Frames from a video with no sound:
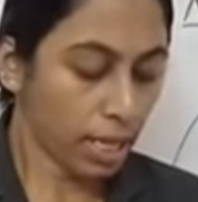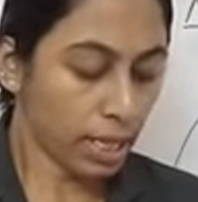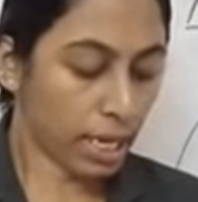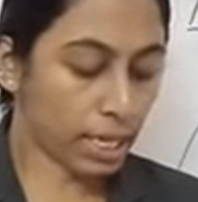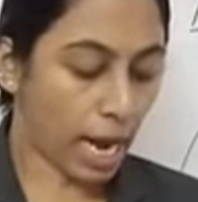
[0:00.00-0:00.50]

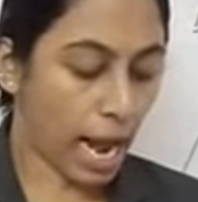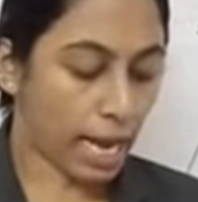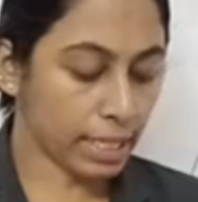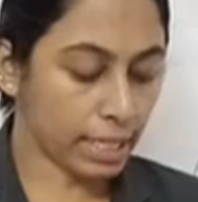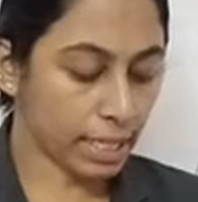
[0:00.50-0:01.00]
The
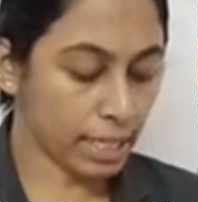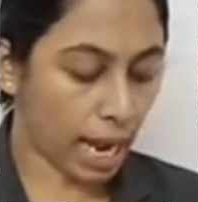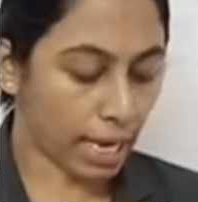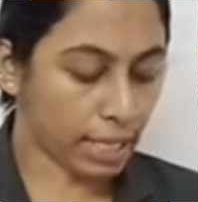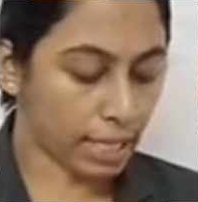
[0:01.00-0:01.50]

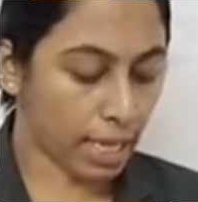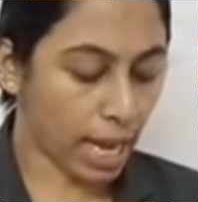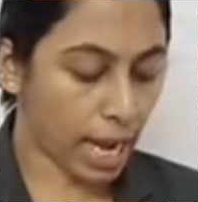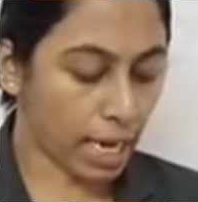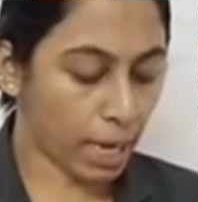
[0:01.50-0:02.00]
tangent at
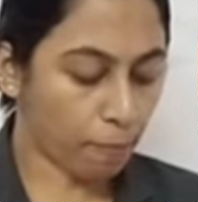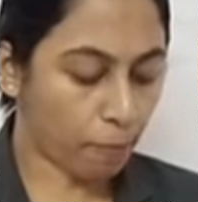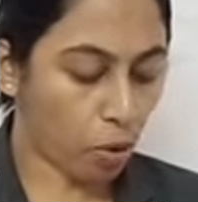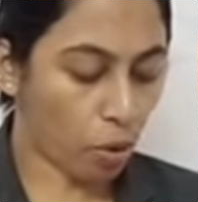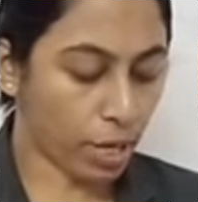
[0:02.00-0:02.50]
any
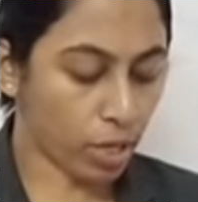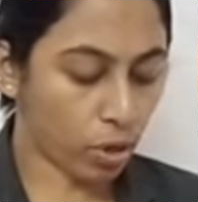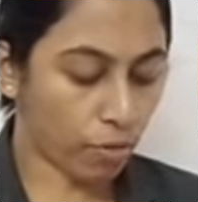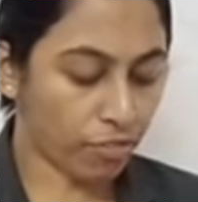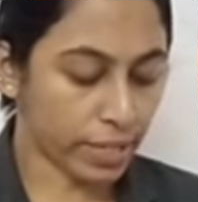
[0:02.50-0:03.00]
point
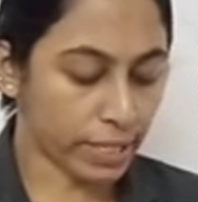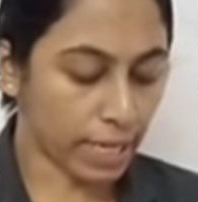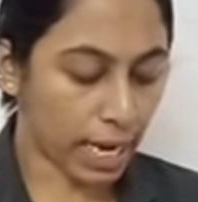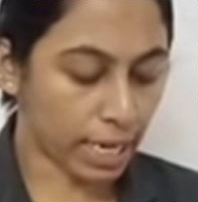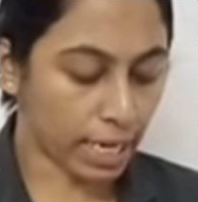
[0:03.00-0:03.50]
of a
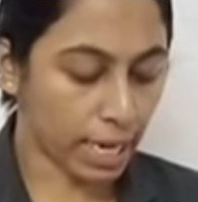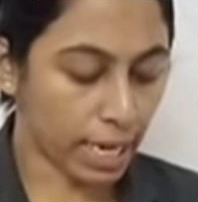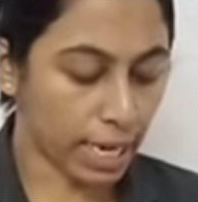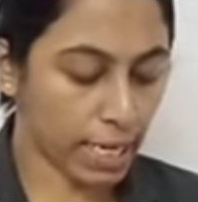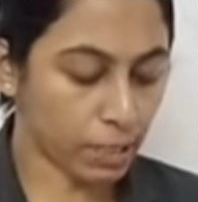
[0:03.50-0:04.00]
circle
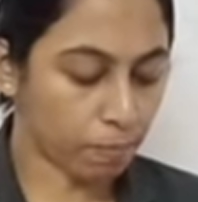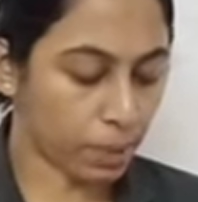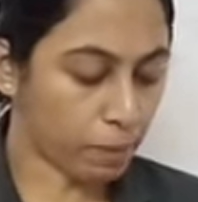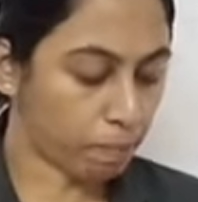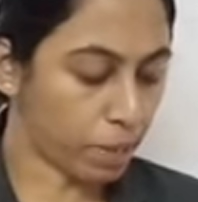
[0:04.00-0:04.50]
is
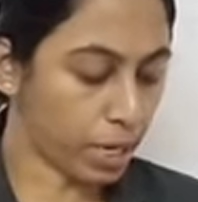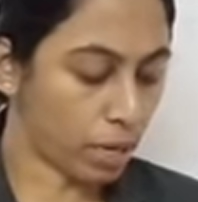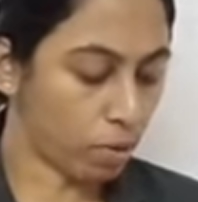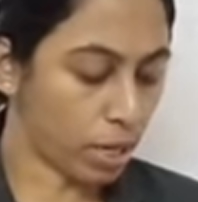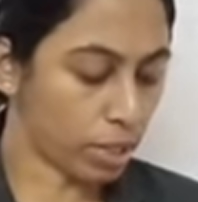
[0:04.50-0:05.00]

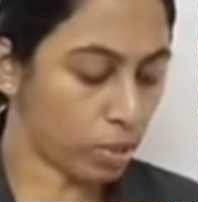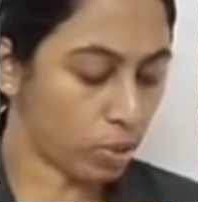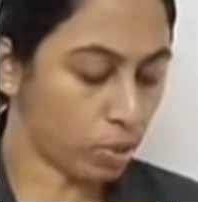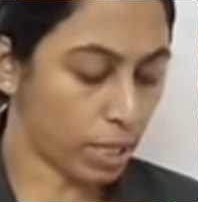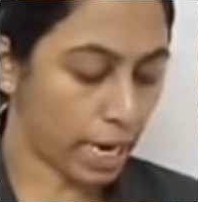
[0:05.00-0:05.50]
perpendicular
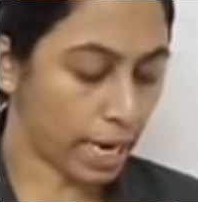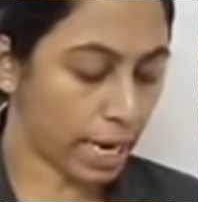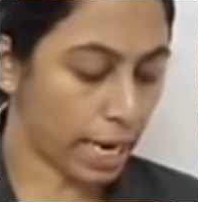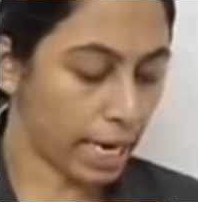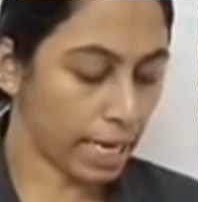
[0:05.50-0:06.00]
to the
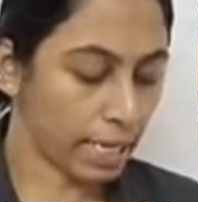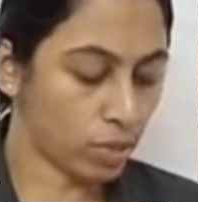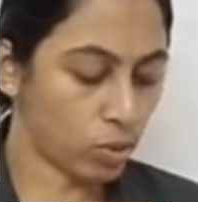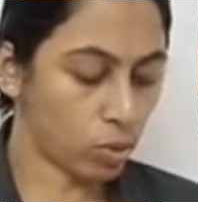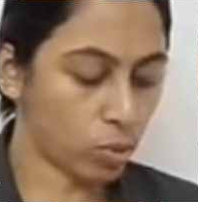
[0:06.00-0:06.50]

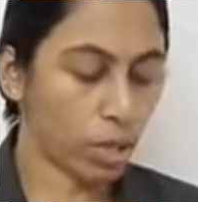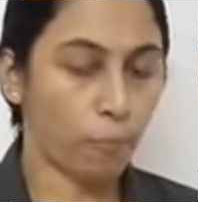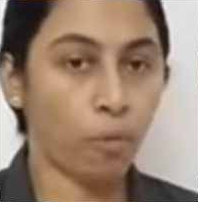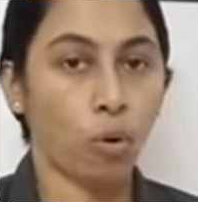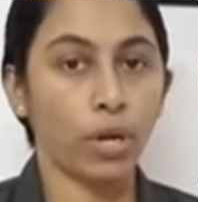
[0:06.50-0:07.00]
radius through
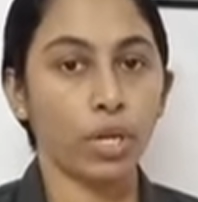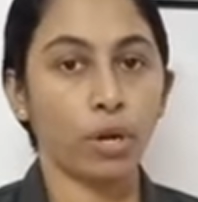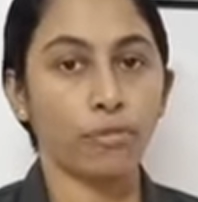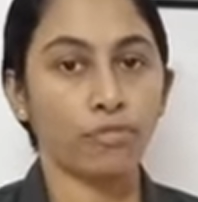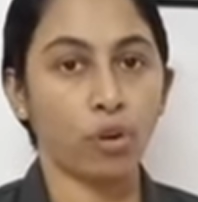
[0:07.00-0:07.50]
the point
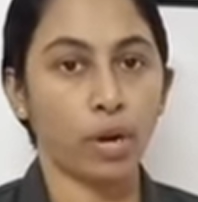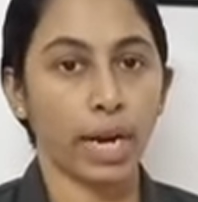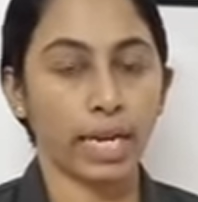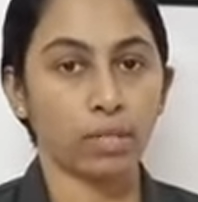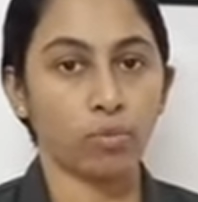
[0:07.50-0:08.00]
of
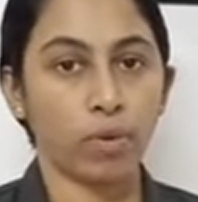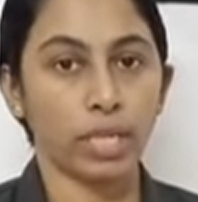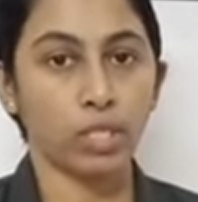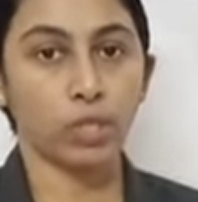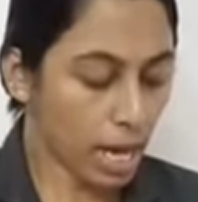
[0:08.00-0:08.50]
contact.
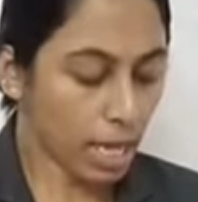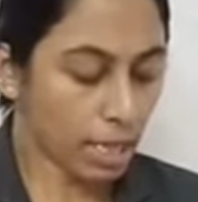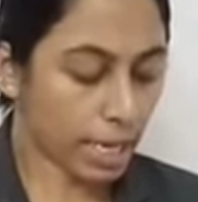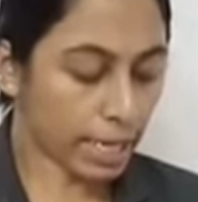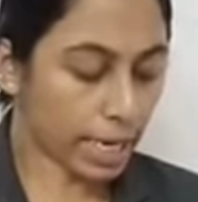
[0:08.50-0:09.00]
Once
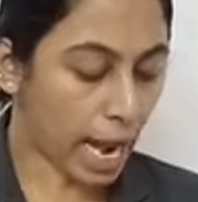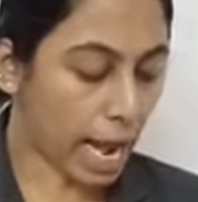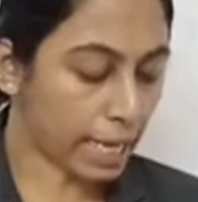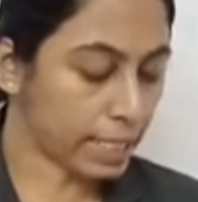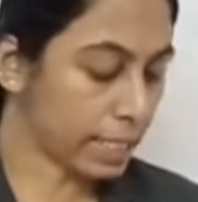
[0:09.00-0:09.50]
the
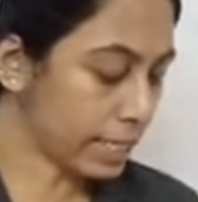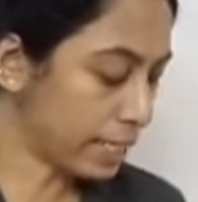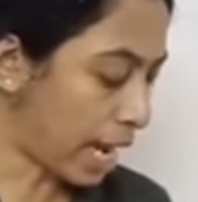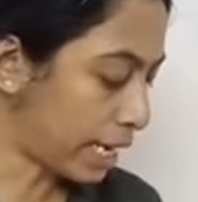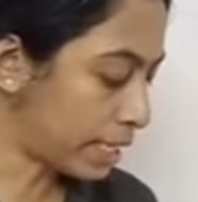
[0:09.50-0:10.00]
tangent
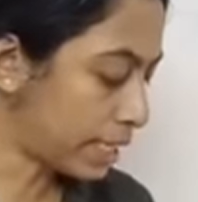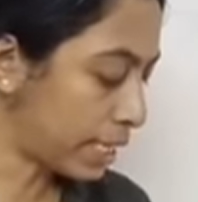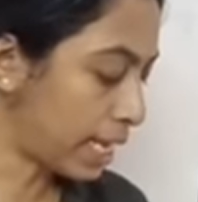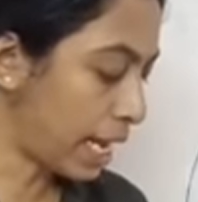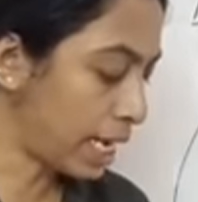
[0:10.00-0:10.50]
at
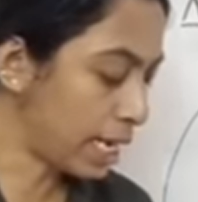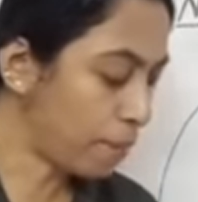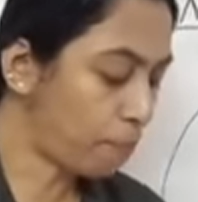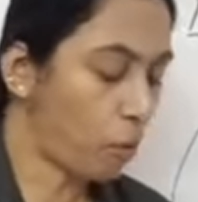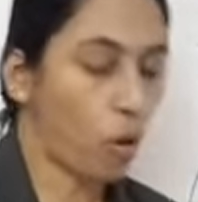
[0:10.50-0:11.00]

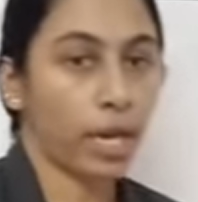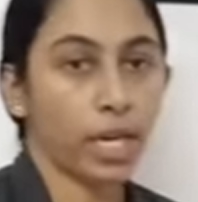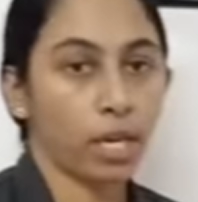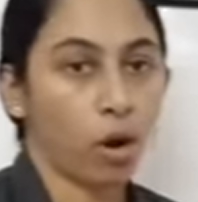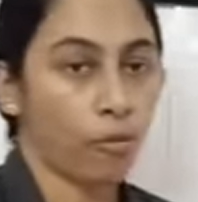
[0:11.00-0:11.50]
any
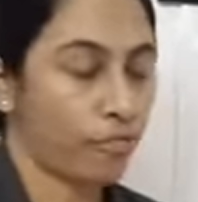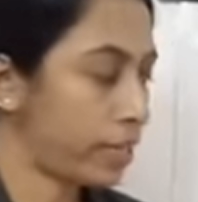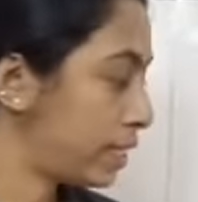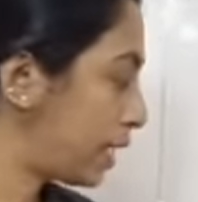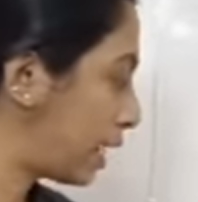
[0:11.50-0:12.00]
point of
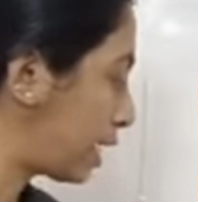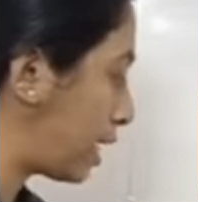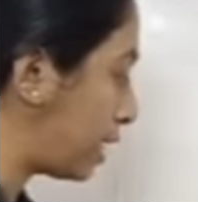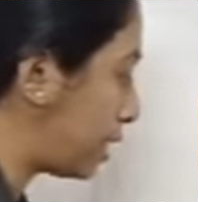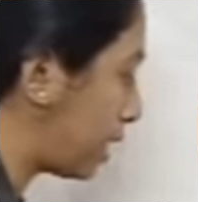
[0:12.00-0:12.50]
a
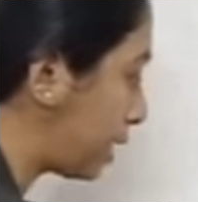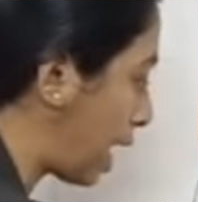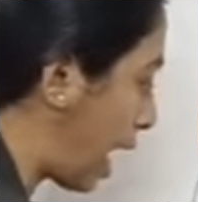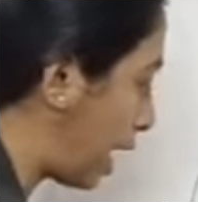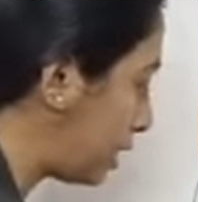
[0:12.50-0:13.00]
circle, the
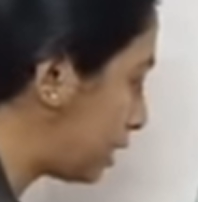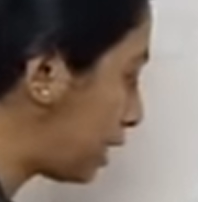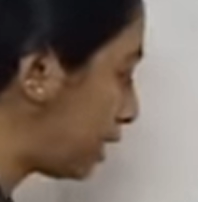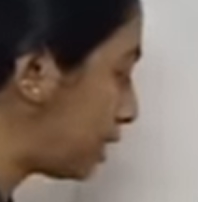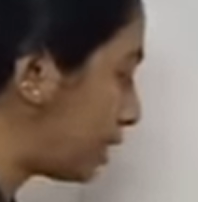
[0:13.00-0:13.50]

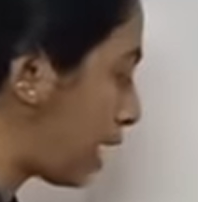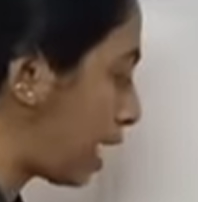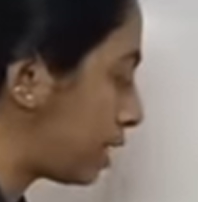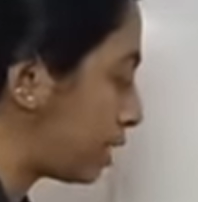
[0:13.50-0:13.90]
tangent at